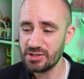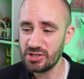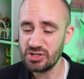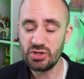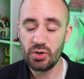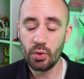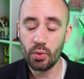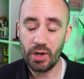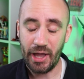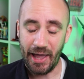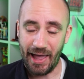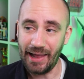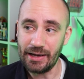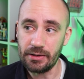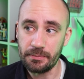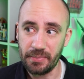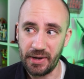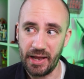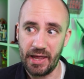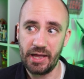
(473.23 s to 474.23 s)
You
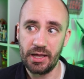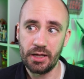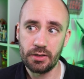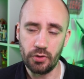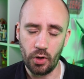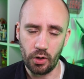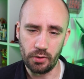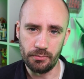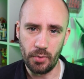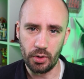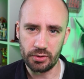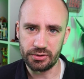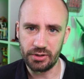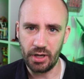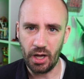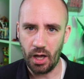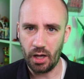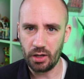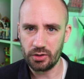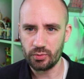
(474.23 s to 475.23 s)
can play it on modern
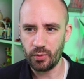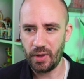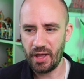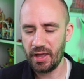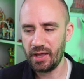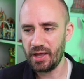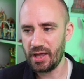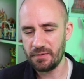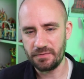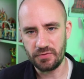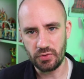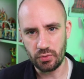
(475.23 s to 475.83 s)
hardware if